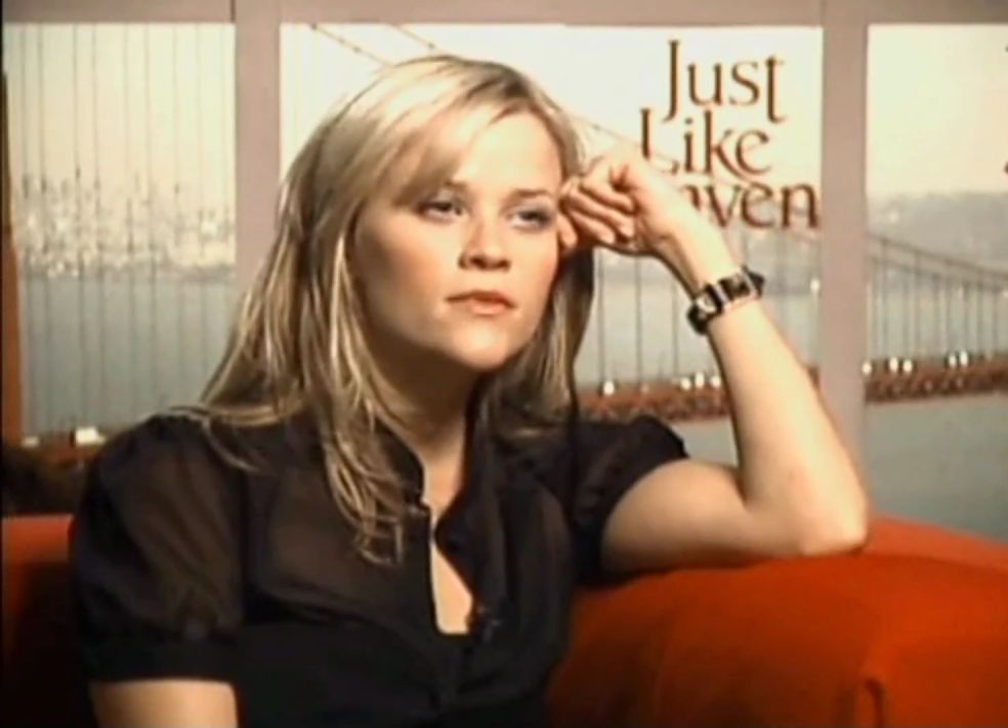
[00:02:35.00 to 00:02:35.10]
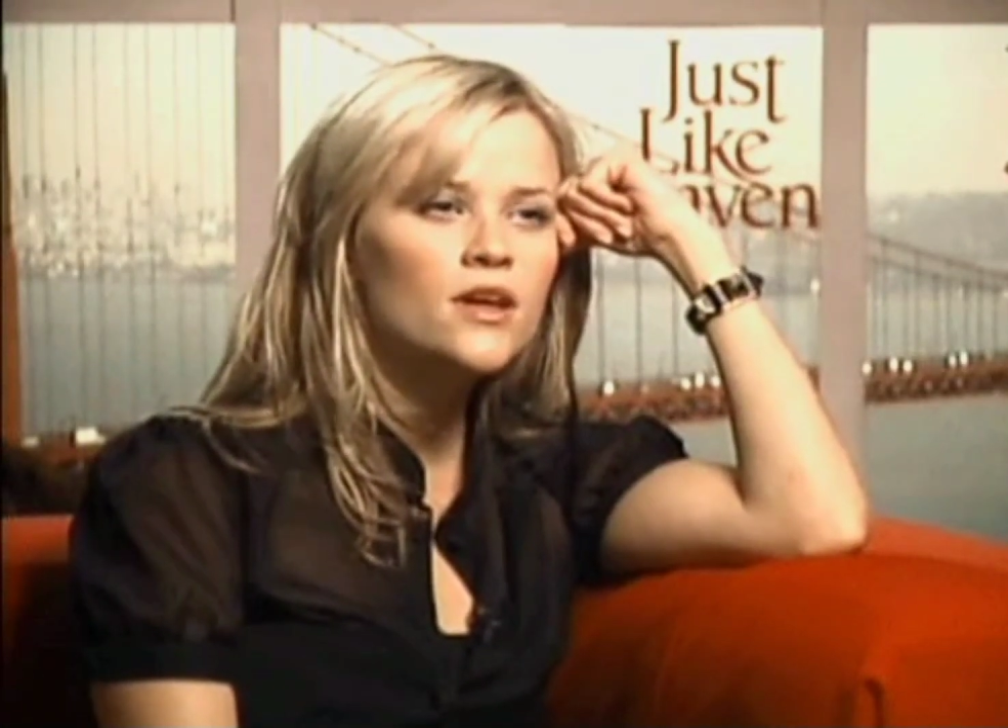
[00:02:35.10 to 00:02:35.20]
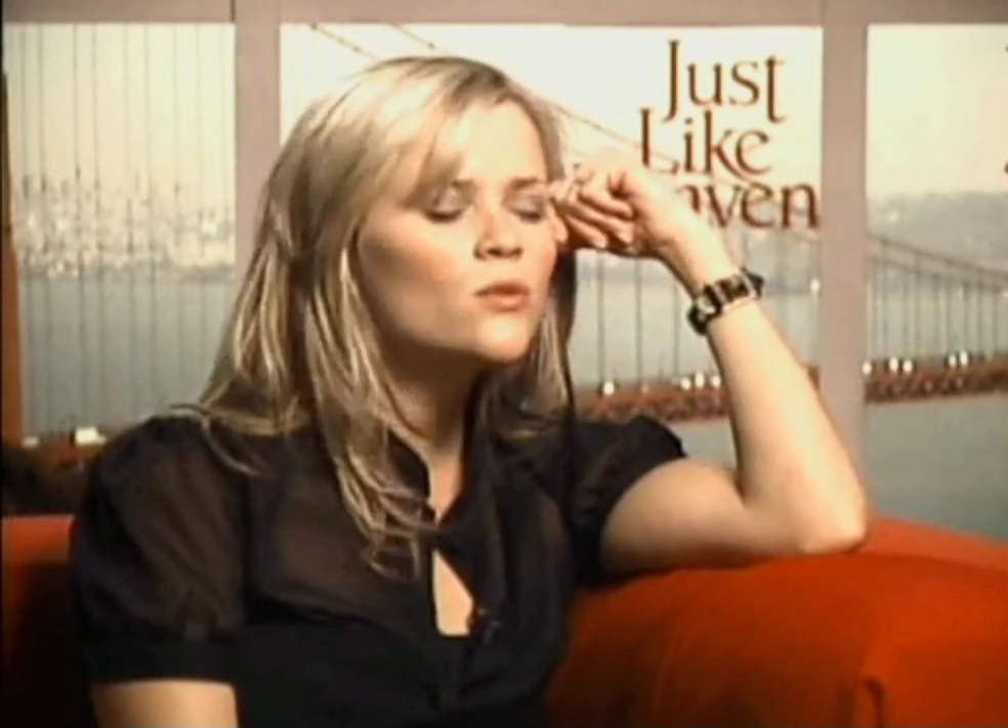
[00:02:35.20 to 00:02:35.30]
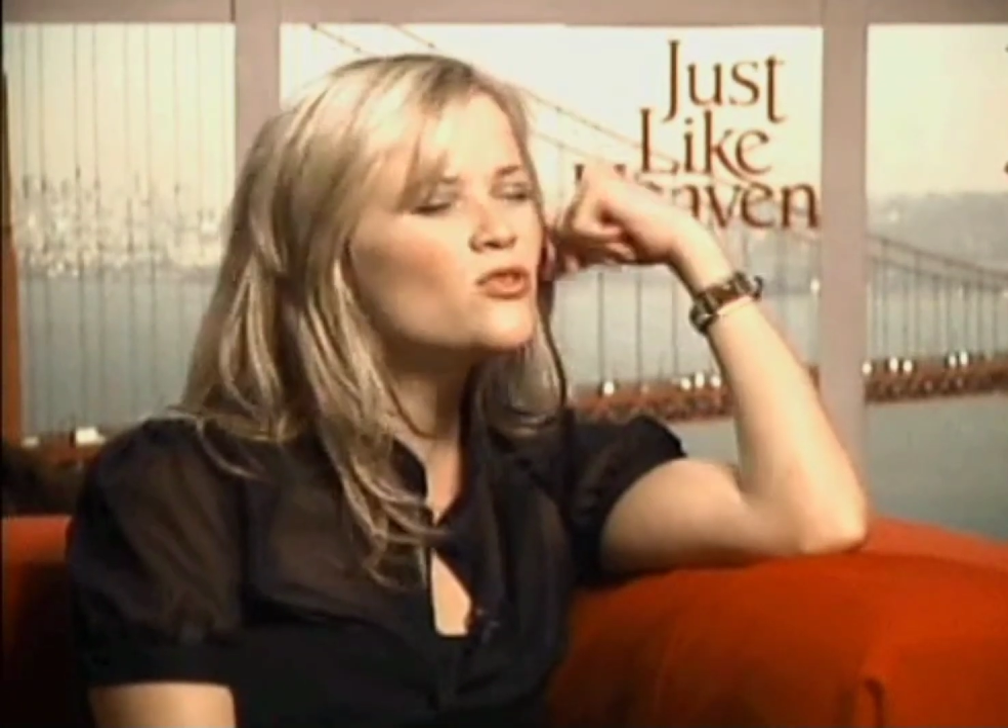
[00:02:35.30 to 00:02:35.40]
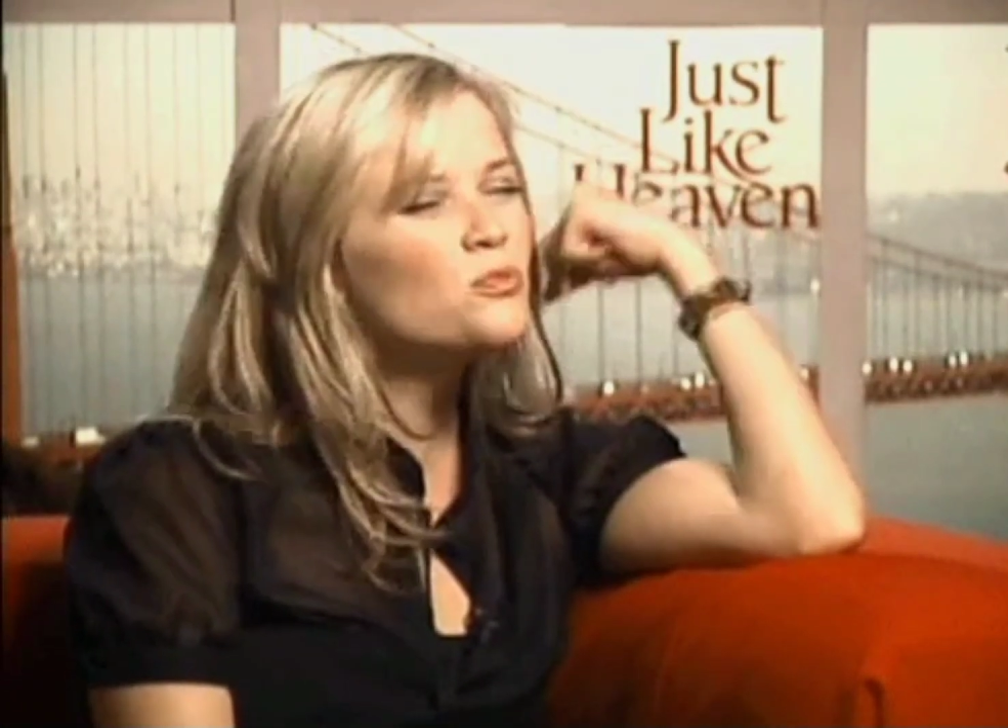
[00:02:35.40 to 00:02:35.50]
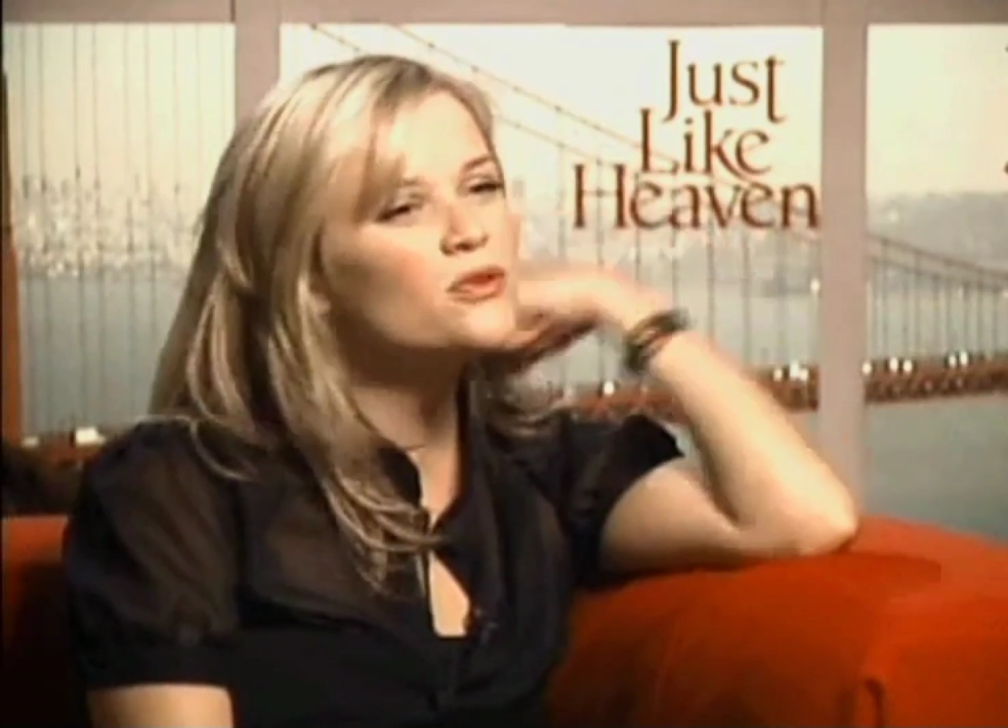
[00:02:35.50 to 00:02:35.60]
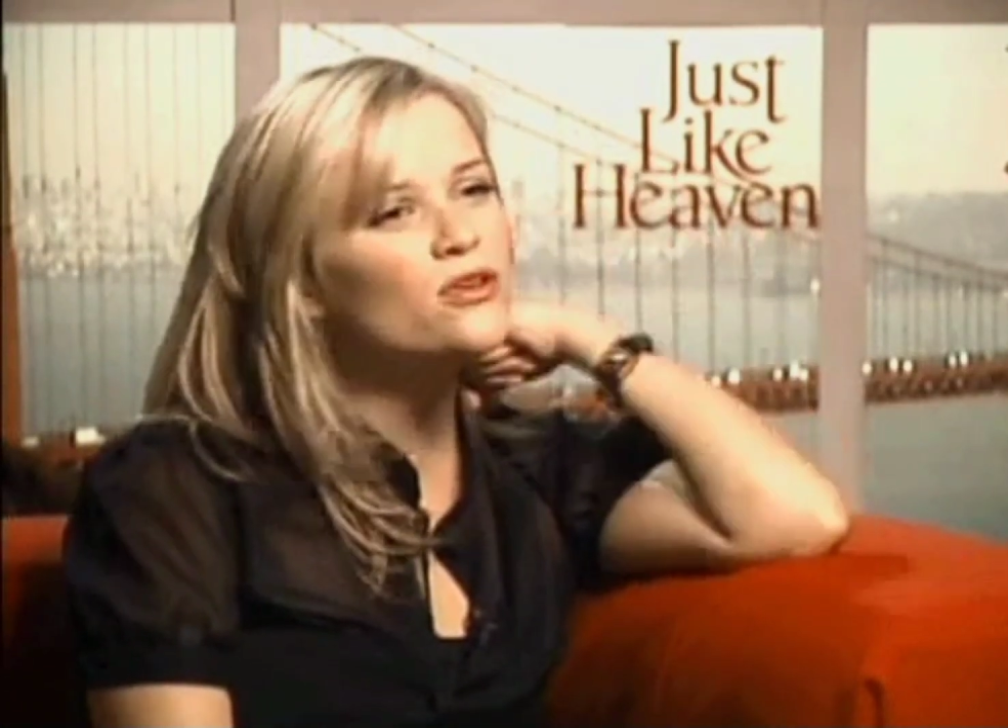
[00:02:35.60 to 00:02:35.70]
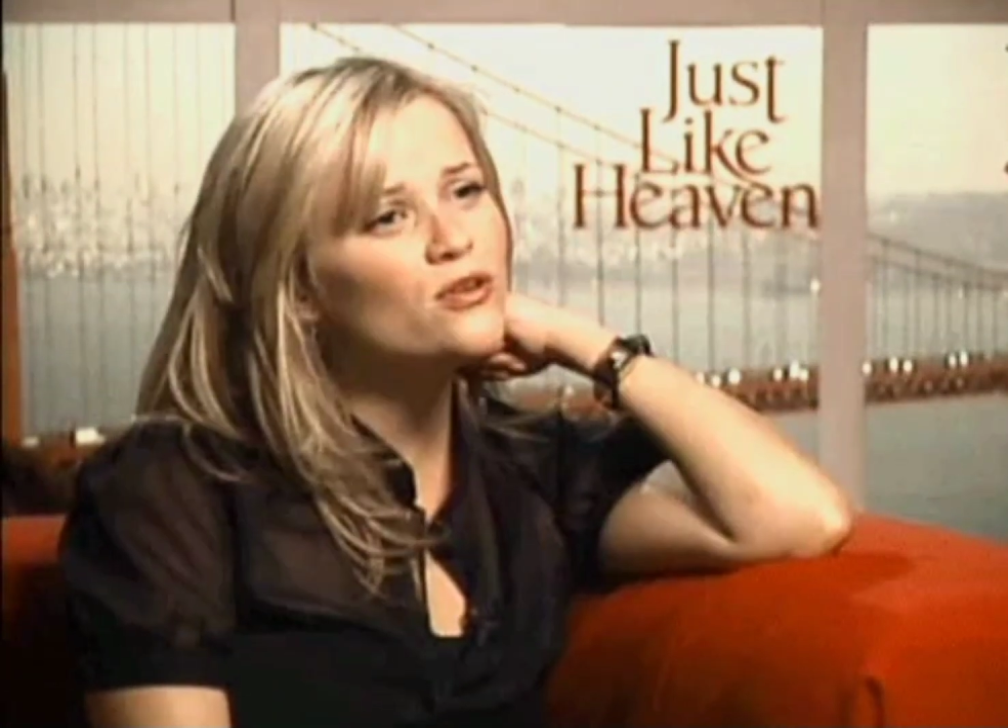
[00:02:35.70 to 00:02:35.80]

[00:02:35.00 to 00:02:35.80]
It was